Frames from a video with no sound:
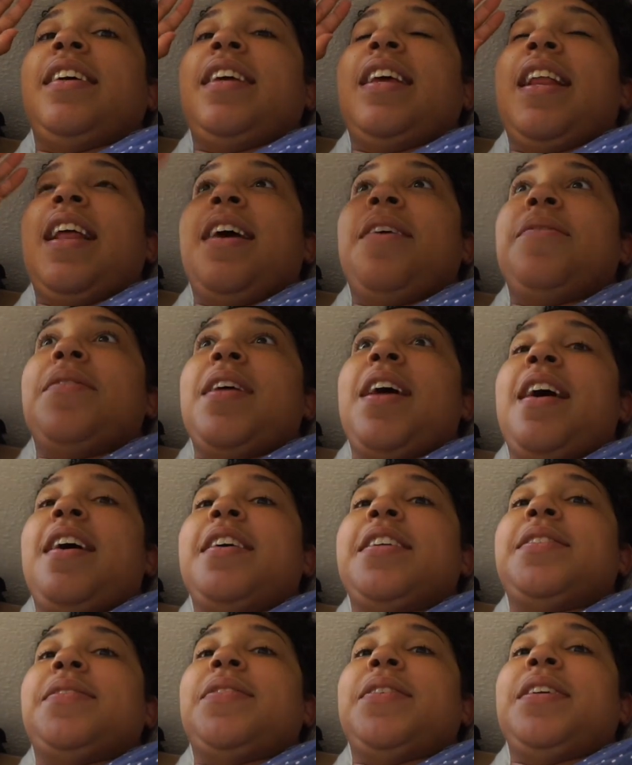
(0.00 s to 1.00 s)
get out the
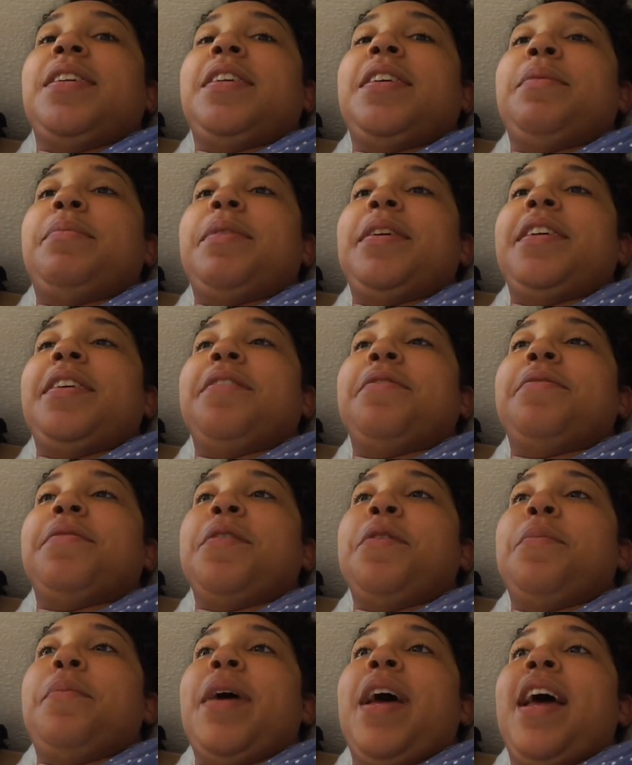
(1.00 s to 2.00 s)
house for a little bit, you'll
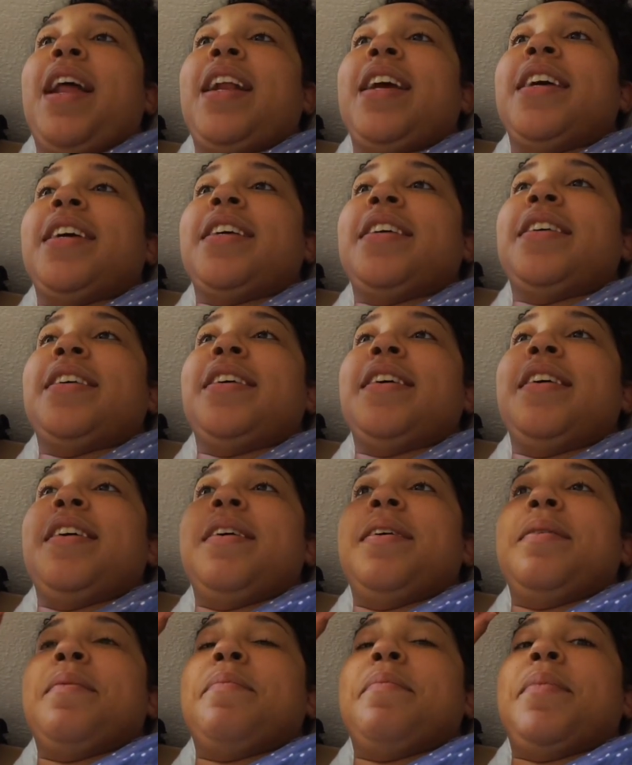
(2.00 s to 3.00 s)
feel better.
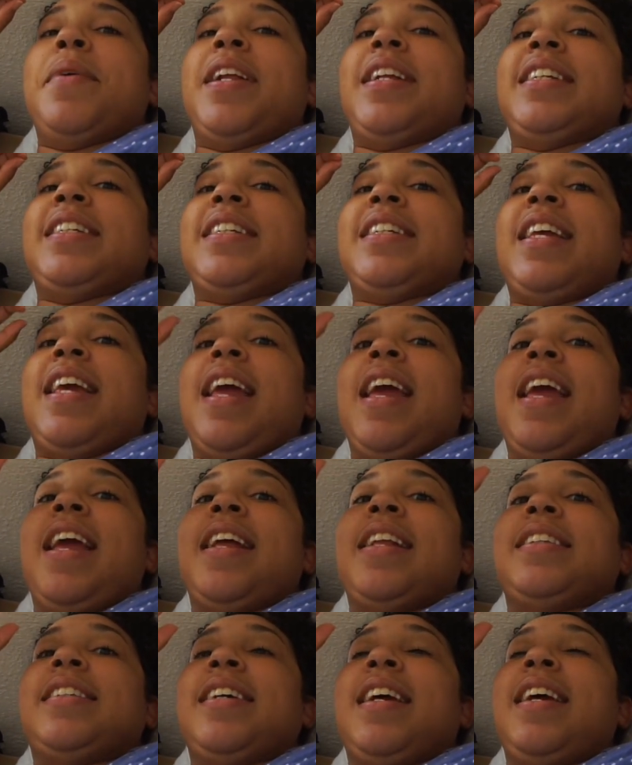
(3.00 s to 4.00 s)
But I just
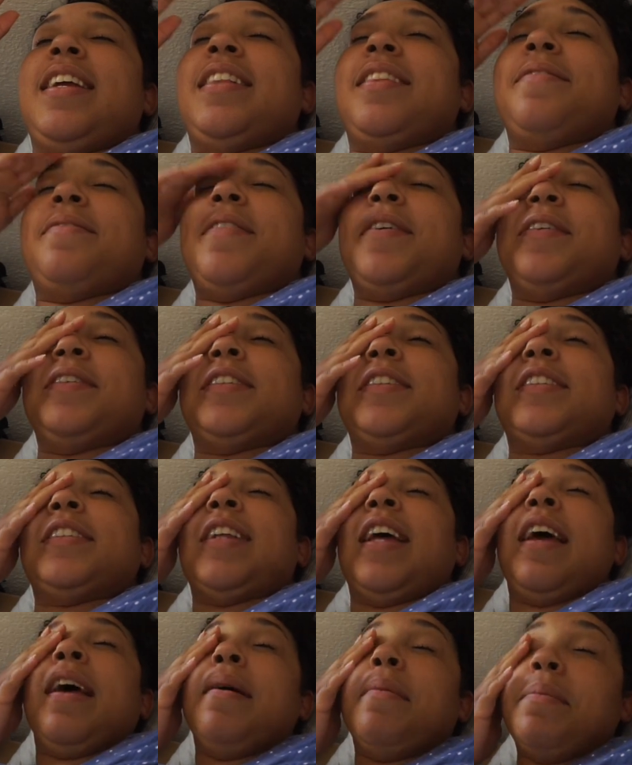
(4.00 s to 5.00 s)
can't take the first
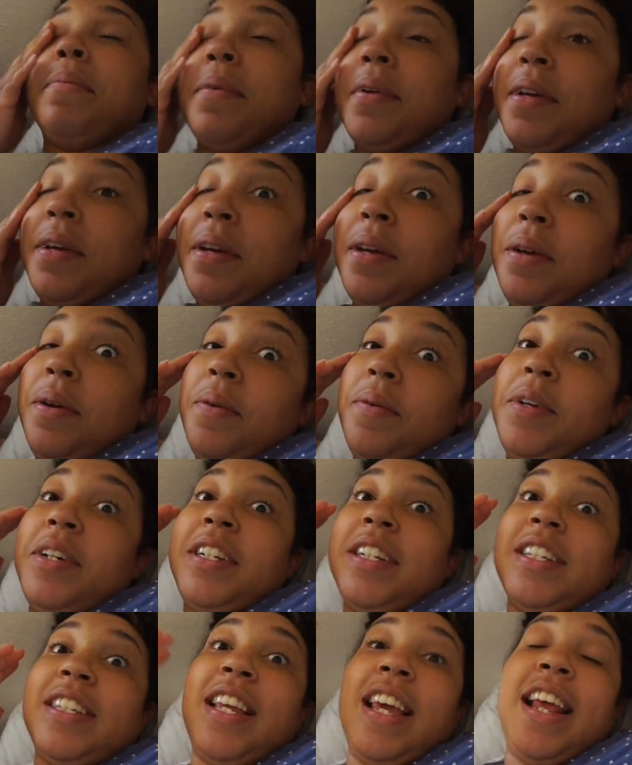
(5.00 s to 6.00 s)
step,
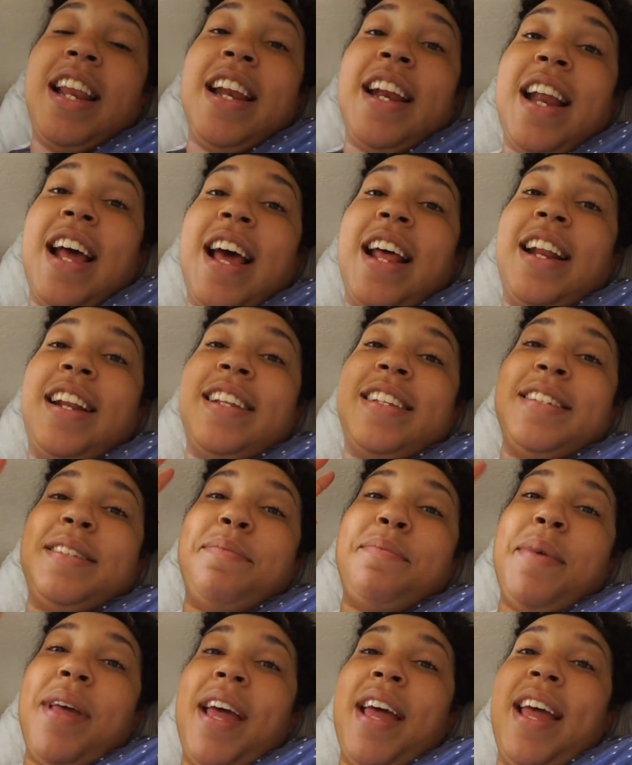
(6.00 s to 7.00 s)
which is getting out of this
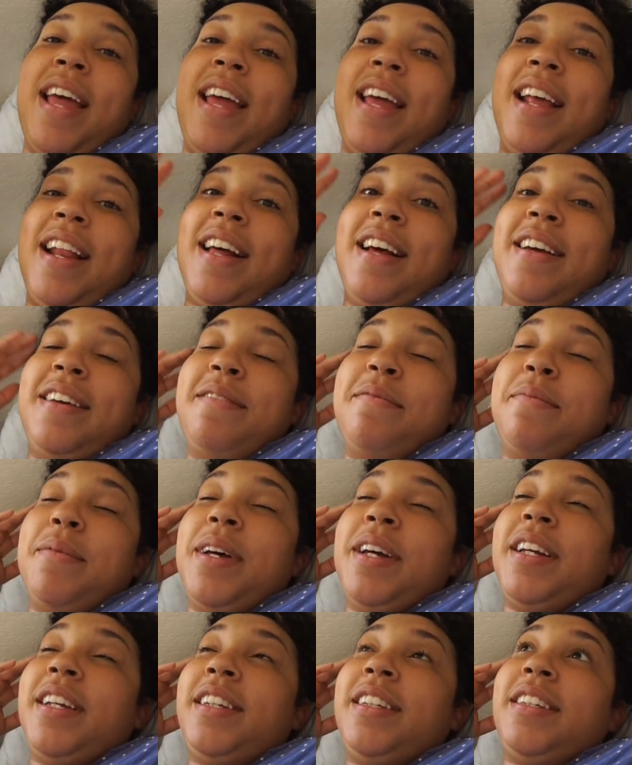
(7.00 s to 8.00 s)
bed. I'm
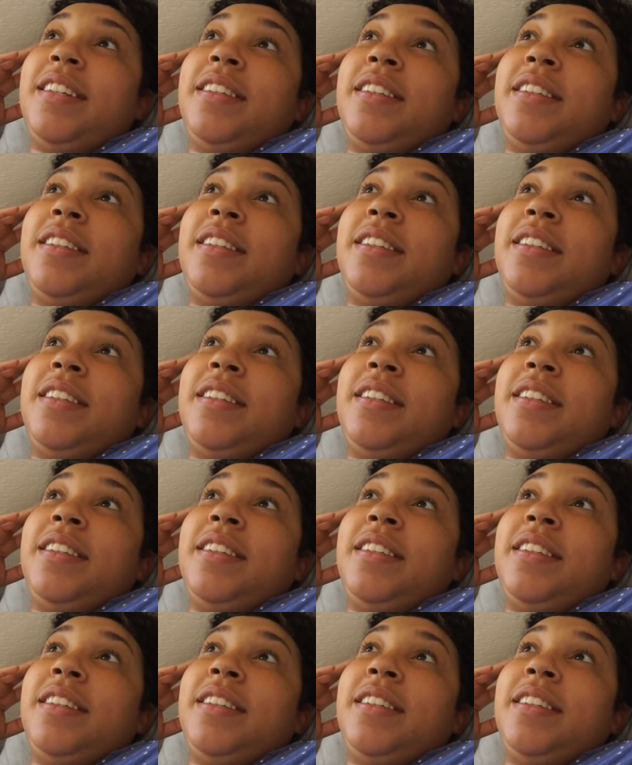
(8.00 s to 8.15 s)
like